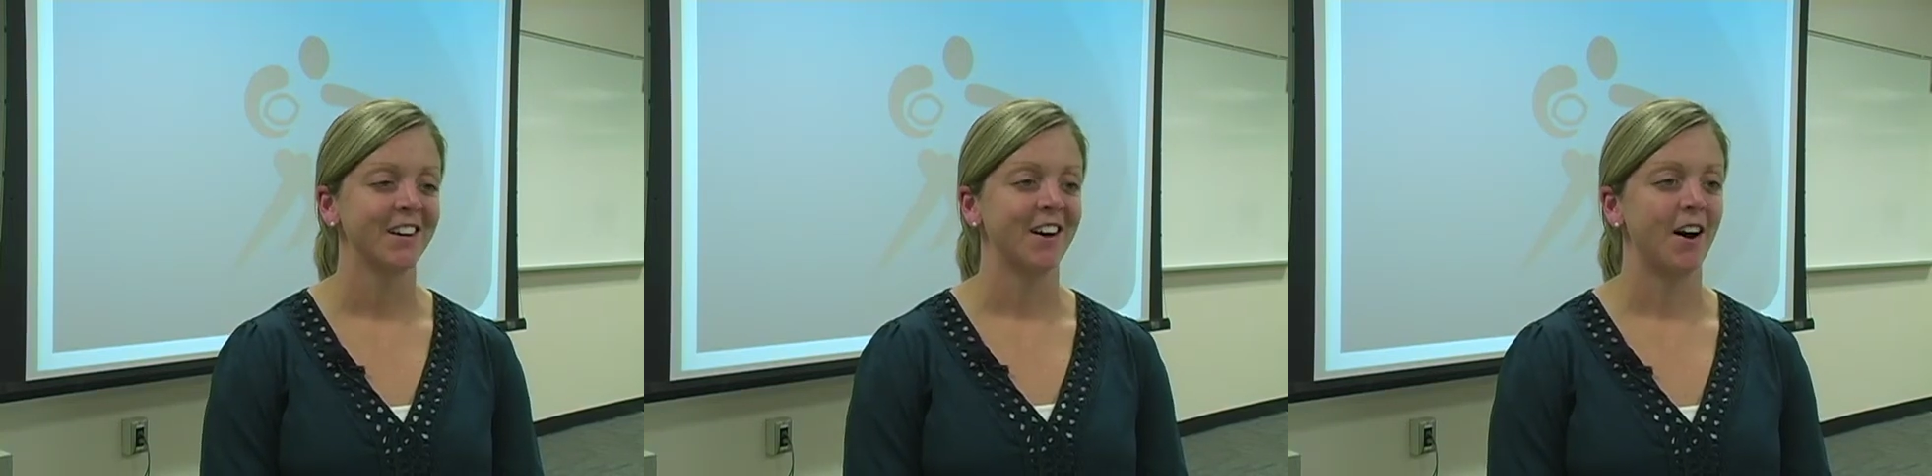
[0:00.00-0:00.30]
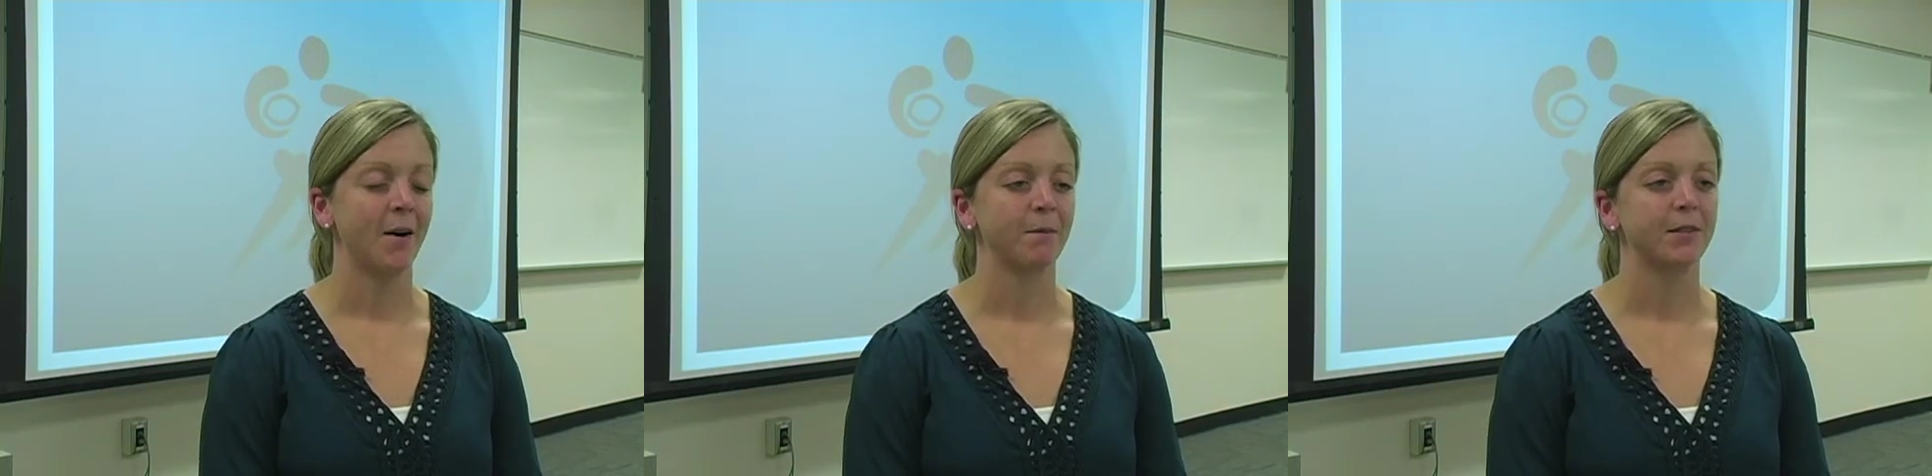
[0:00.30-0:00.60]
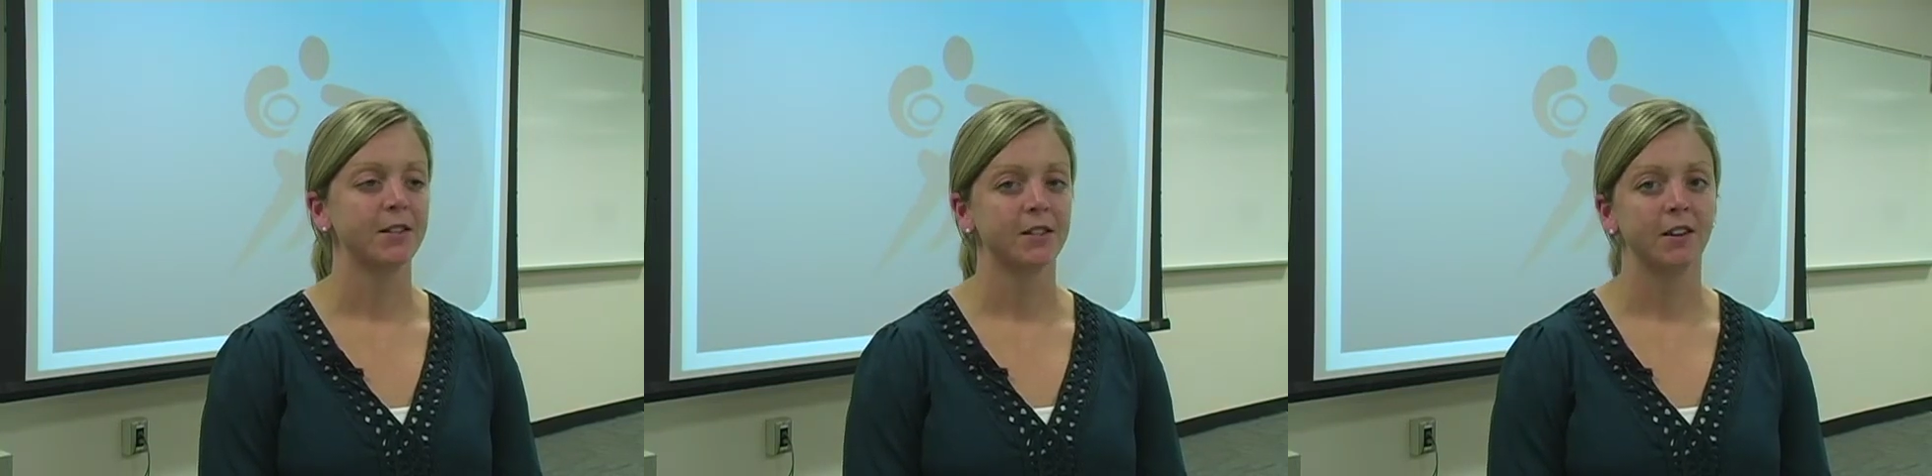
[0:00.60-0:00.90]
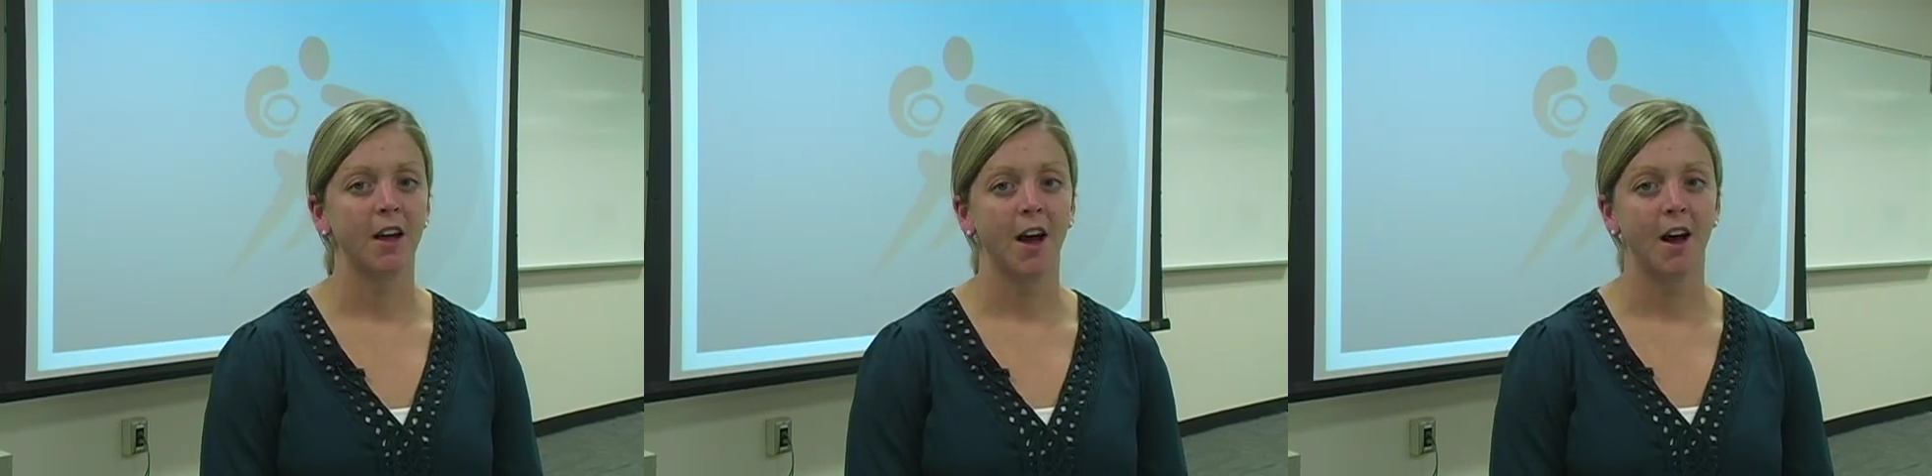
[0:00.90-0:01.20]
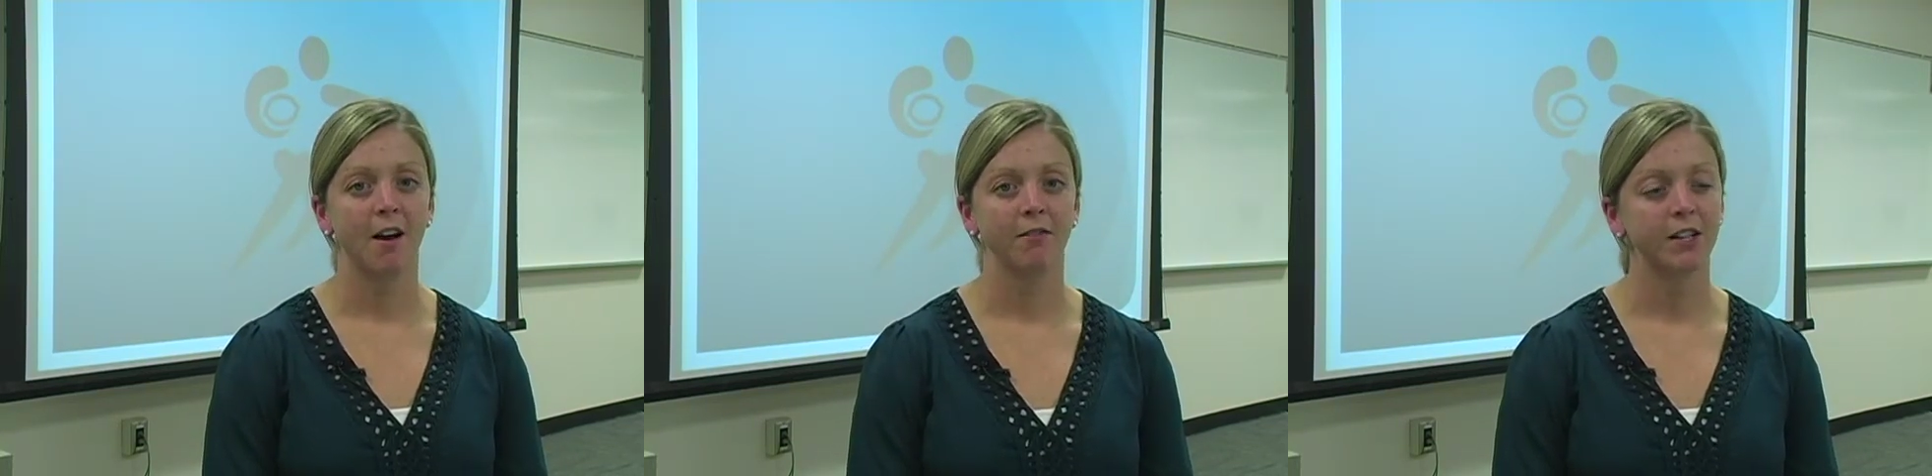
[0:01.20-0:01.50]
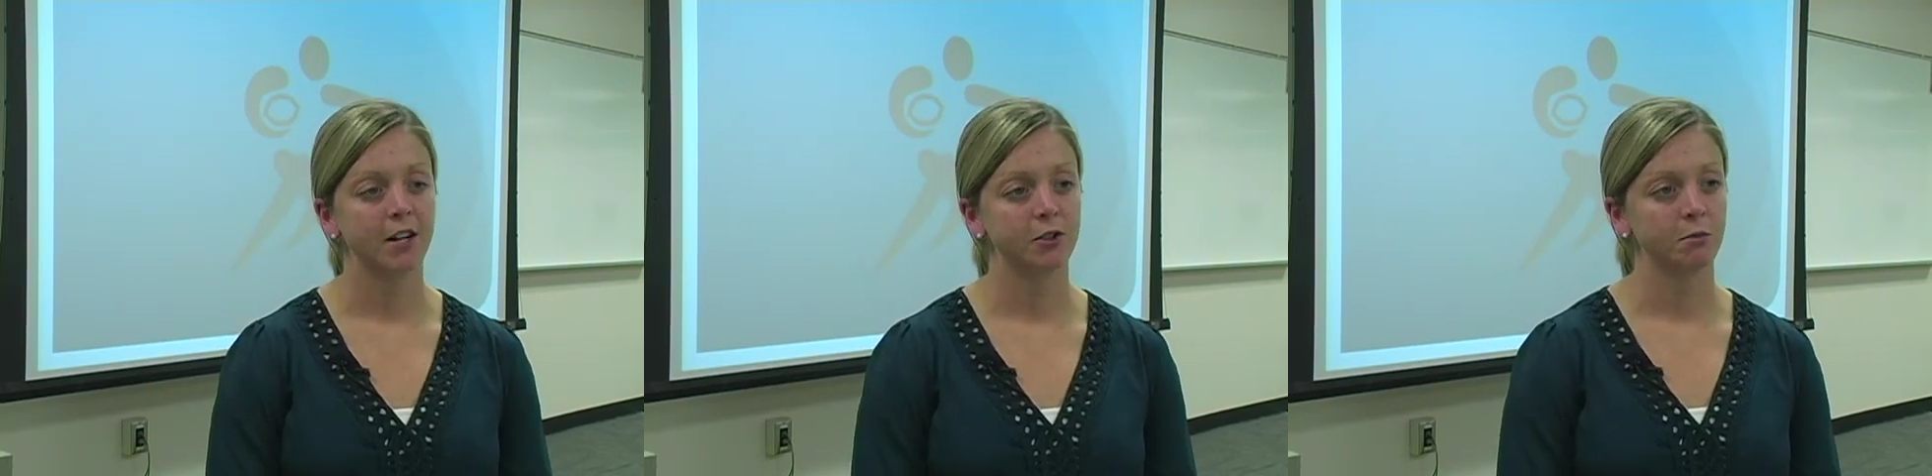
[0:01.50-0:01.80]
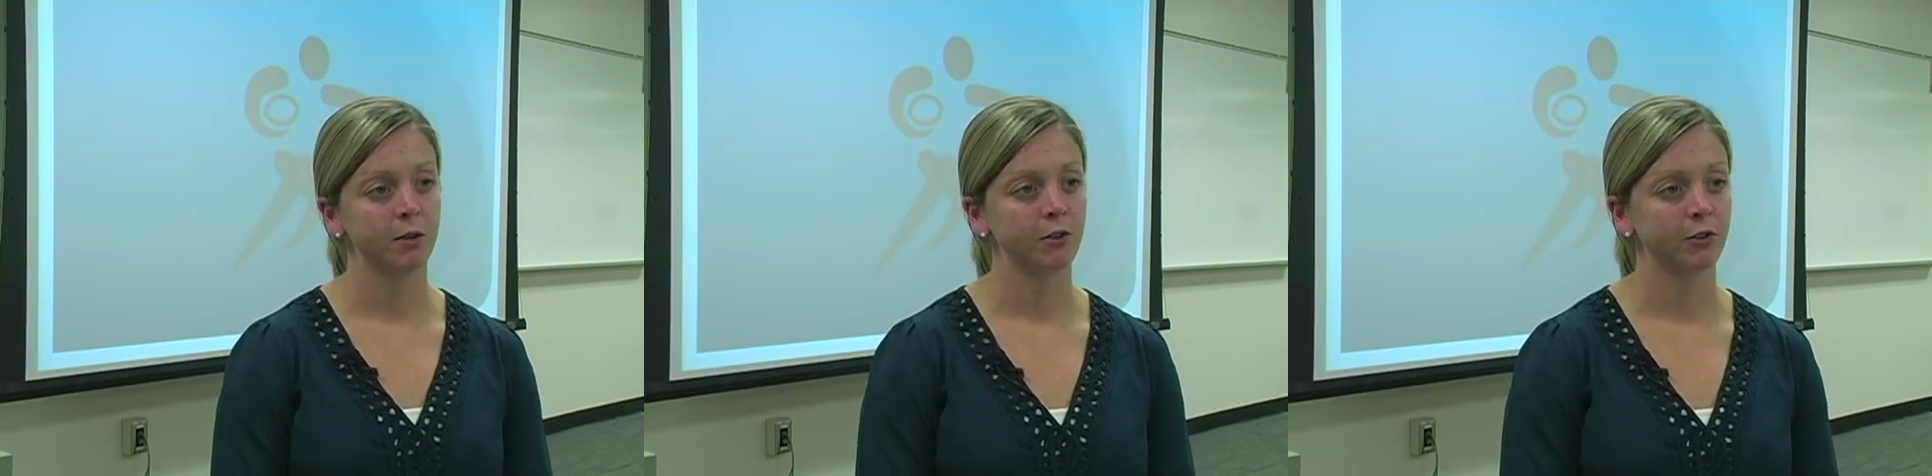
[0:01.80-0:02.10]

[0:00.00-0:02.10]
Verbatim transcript: Um, this can have detrimental